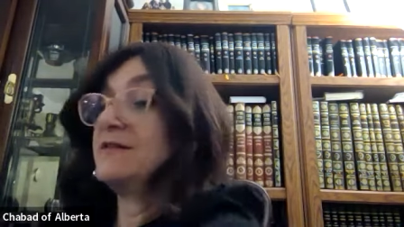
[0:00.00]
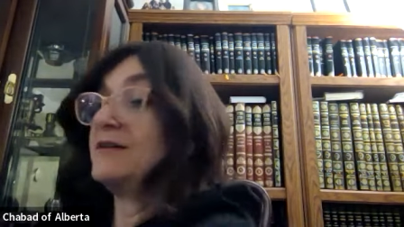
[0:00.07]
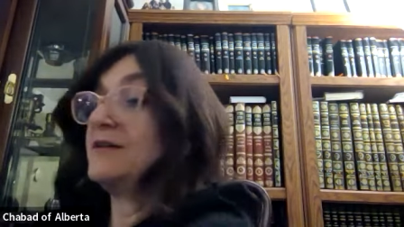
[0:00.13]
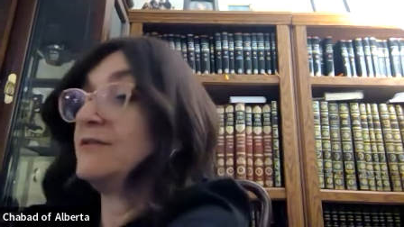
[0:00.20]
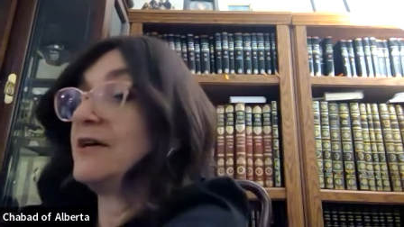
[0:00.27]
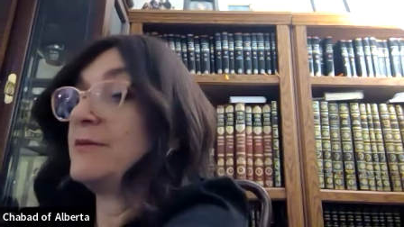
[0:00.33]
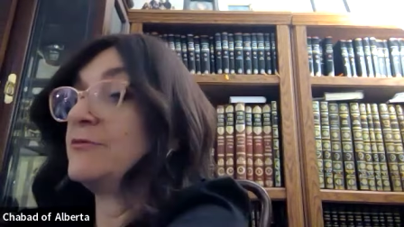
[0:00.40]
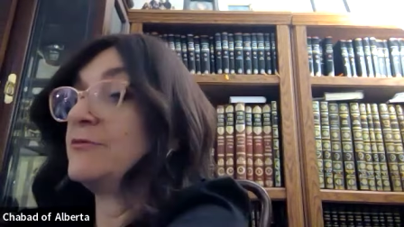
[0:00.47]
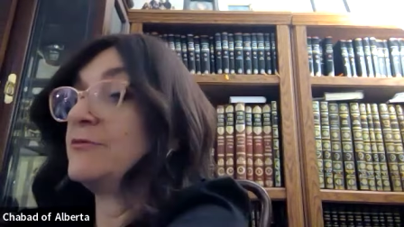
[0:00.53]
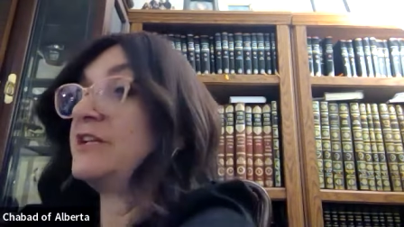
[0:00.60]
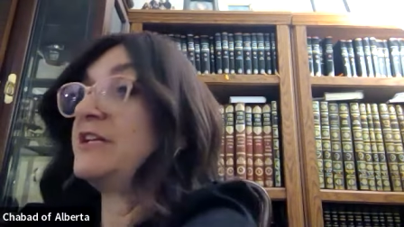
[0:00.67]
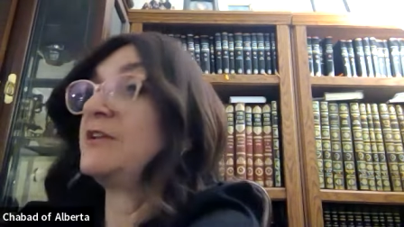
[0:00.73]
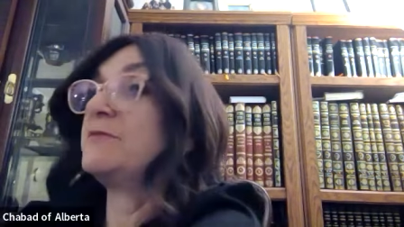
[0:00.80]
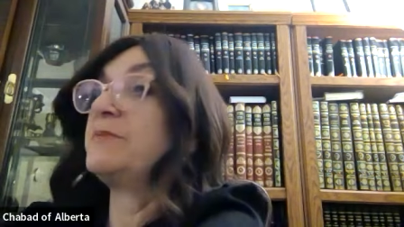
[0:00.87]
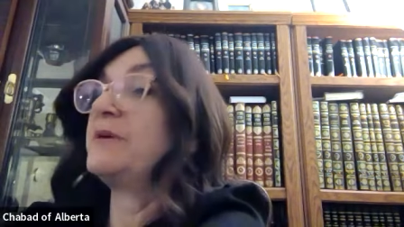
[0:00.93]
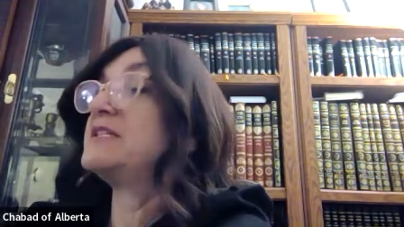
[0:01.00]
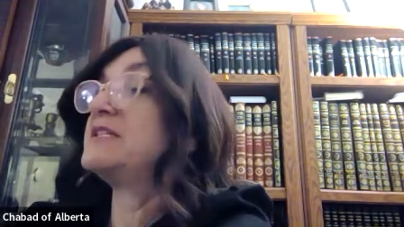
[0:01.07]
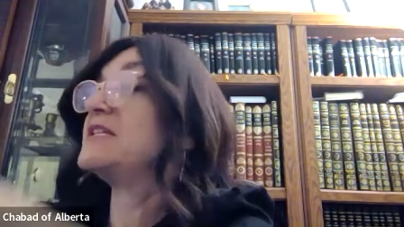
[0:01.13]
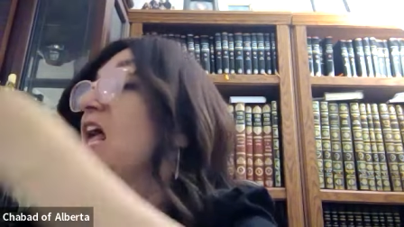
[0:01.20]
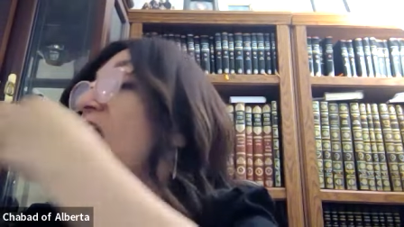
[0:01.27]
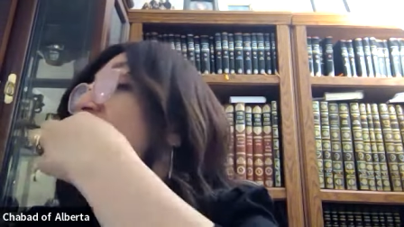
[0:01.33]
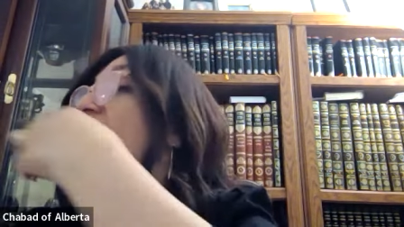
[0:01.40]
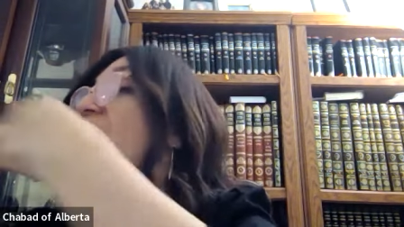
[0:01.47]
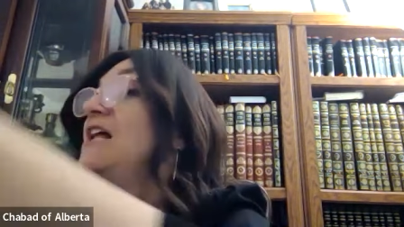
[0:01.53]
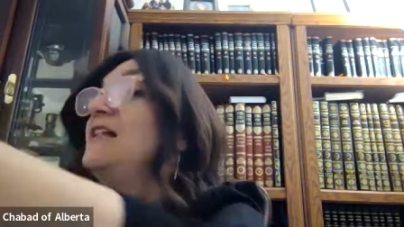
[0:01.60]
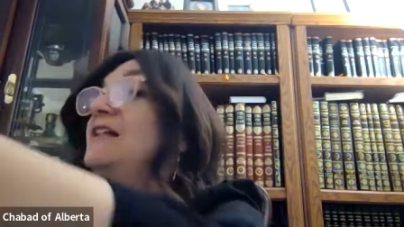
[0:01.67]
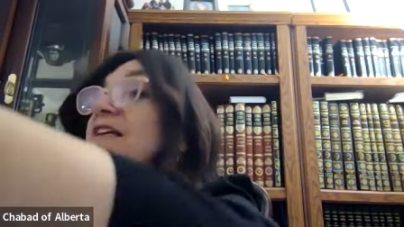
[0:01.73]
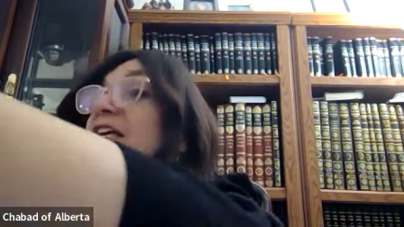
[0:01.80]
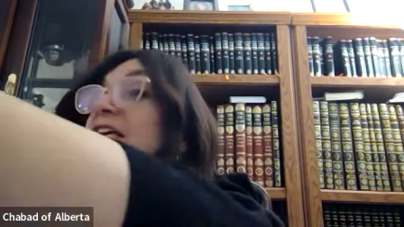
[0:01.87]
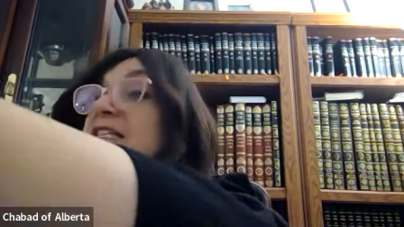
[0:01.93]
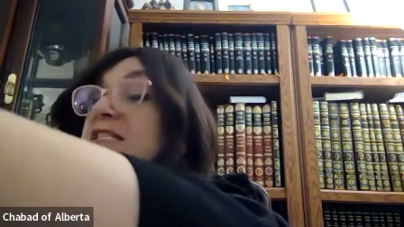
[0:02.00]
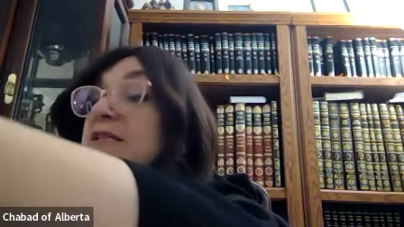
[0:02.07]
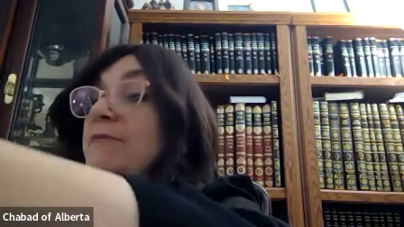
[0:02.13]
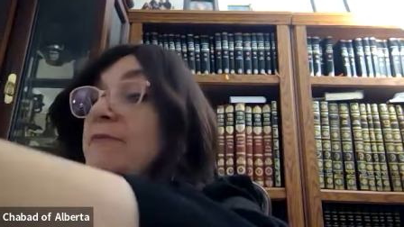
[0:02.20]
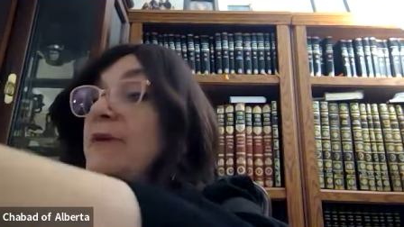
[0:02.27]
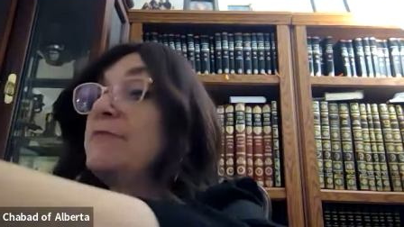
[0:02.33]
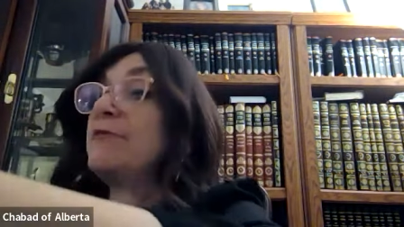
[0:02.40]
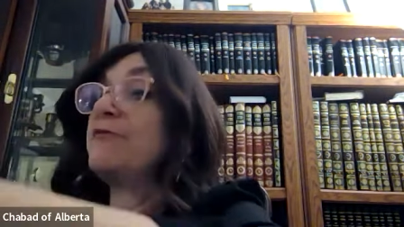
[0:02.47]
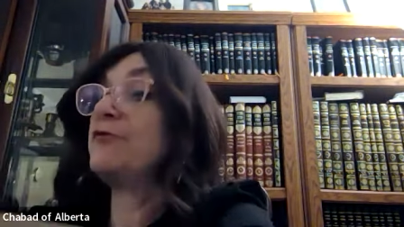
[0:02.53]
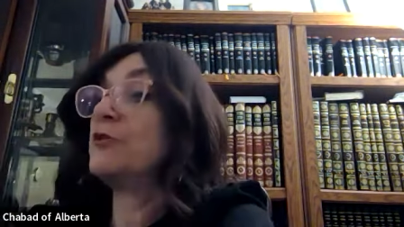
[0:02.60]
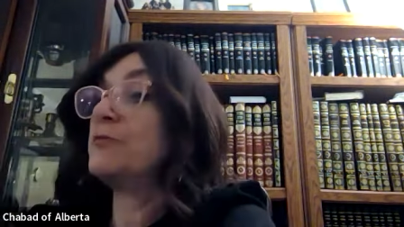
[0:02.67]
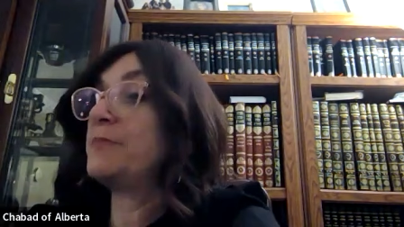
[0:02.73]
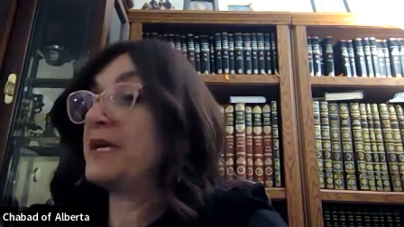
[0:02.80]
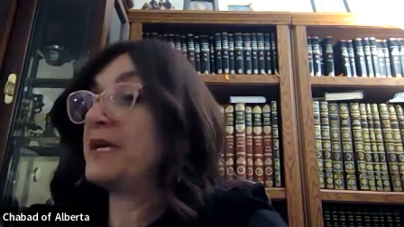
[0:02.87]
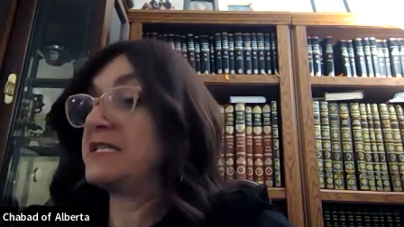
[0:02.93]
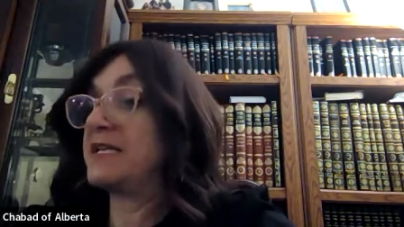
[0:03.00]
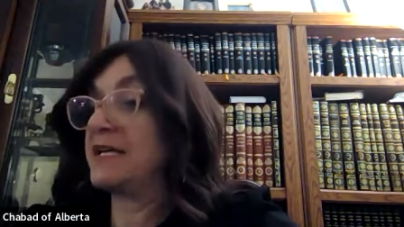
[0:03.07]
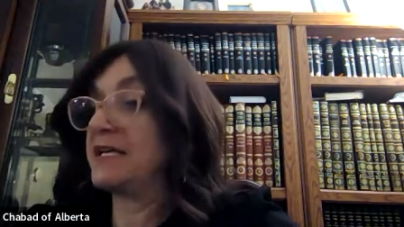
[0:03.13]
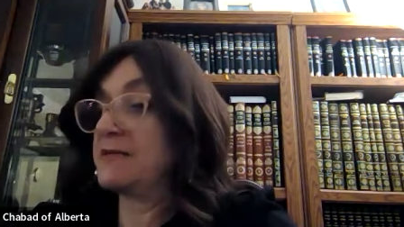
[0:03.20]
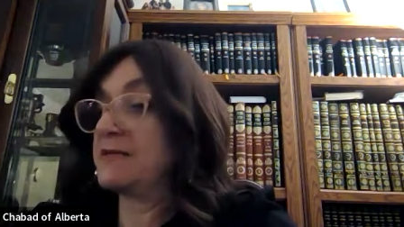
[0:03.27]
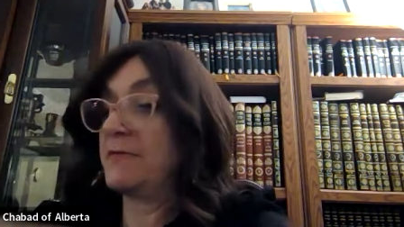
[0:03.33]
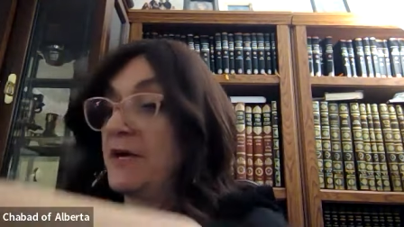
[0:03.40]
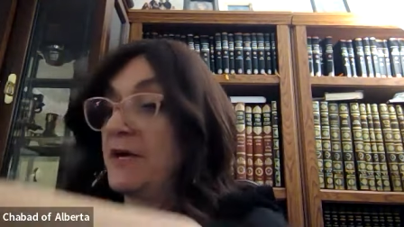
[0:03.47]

oh, I'm already on Pesach. It's the month before Pesach. It's the